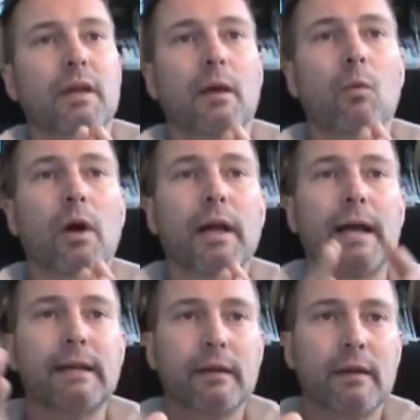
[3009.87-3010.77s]
And what
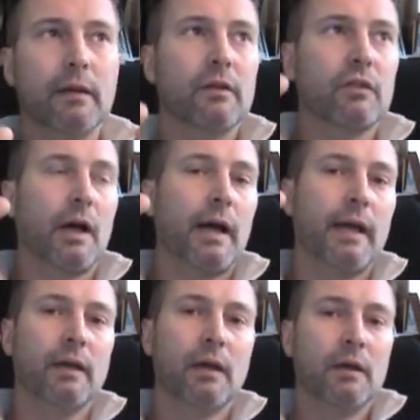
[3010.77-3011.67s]
I did is
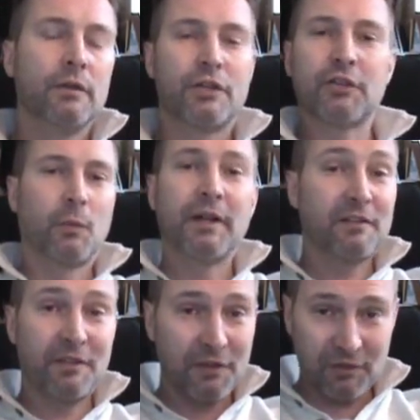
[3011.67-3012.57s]
I just
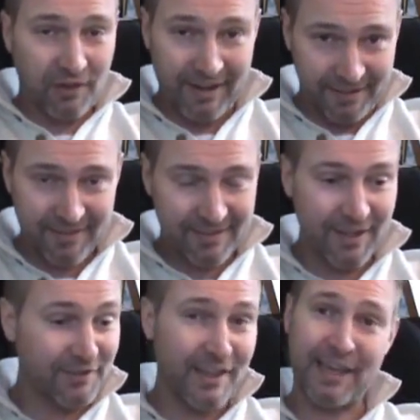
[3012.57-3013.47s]
went to these sites
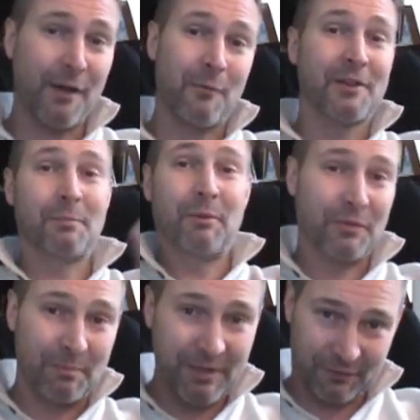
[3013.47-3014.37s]
because they can't wait to
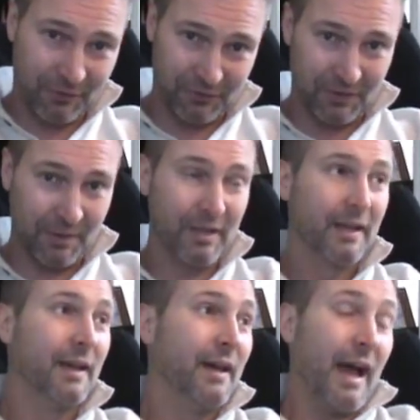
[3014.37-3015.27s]
put their pictures up.
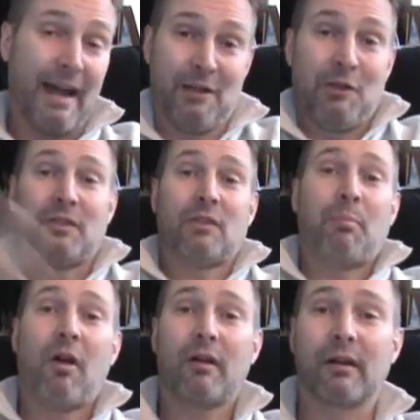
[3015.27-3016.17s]
And I looked at the
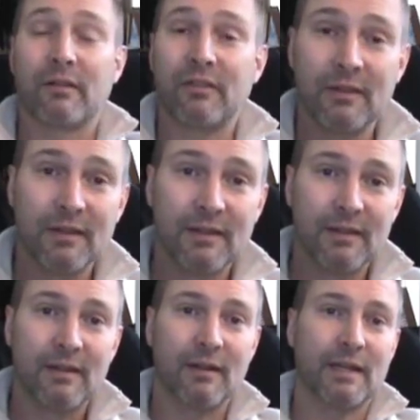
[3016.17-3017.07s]
partners.
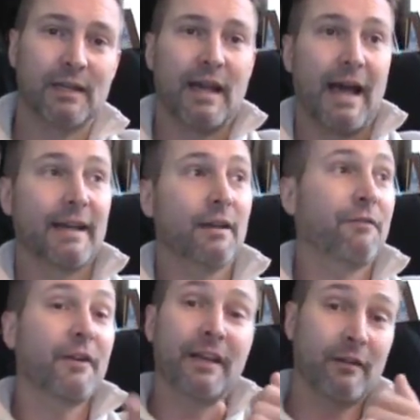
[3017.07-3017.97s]
Right? I
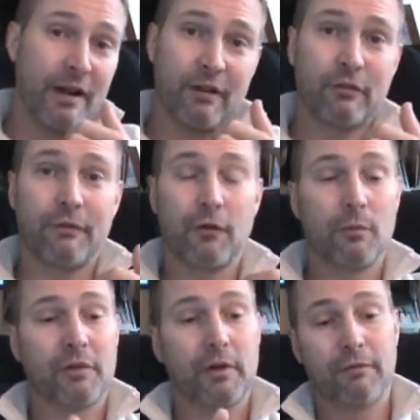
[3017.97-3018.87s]
did for international
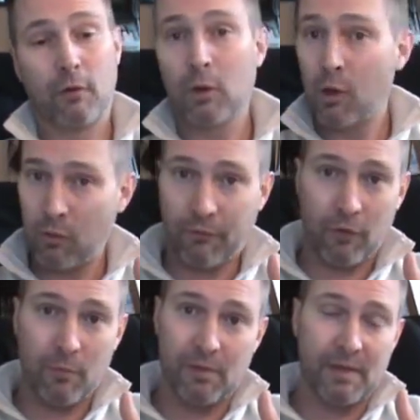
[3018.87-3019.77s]
firms. I did for a local
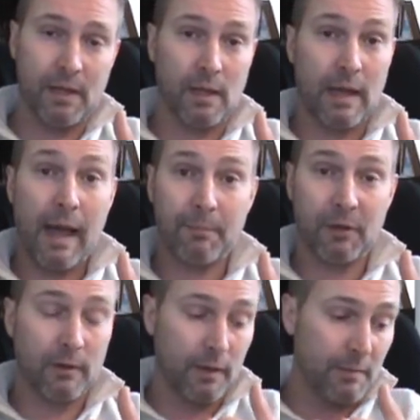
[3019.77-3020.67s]
firm in
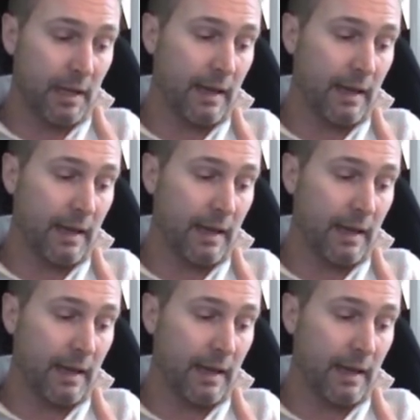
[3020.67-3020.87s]
Minneapolis.